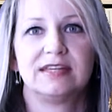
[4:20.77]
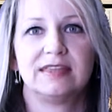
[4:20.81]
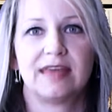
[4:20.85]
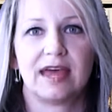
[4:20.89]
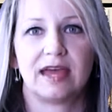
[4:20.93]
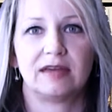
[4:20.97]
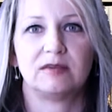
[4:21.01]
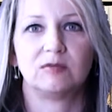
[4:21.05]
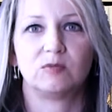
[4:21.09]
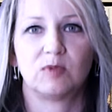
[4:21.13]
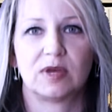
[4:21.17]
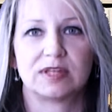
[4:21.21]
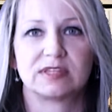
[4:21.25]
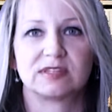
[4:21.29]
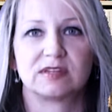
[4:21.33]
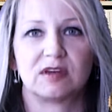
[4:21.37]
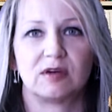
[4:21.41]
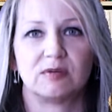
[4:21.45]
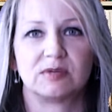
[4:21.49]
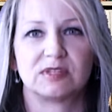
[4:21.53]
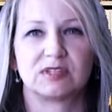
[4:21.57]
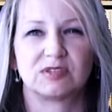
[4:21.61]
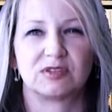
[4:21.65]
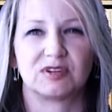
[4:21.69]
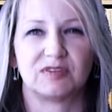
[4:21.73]
that once I
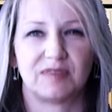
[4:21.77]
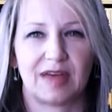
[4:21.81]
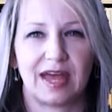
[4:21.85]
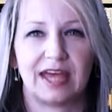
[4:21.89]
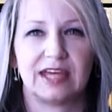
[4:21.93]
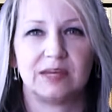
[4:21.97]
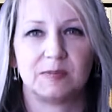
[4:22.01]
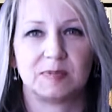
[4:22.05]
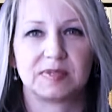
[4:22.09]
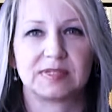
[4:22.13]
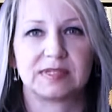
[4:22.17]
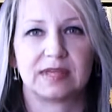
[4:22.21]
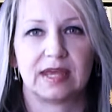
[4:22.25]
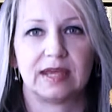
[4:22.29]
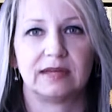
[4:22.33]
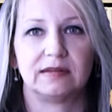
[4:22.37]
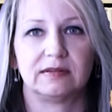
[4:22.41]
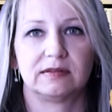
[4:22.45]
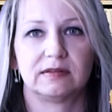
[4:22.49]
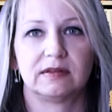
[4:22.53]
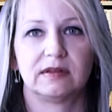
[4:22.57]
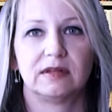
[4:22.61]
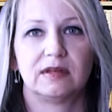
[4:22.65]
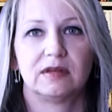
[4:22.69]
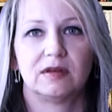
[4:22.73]
was sort of 80%
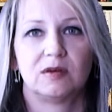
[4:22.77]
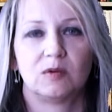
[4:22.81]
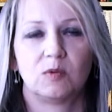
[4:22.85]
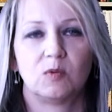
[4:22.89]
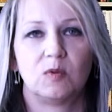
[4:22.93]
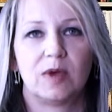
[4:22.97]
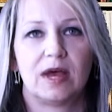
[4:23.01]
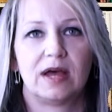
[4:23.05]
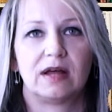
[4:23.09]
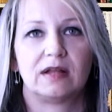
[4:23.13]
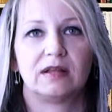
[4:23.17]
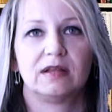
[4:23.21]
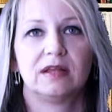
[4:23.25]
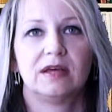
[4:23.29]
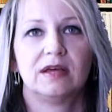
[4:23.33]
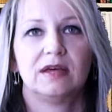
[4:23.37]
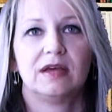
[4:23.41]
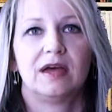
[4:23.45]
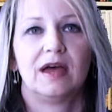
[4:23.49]
well.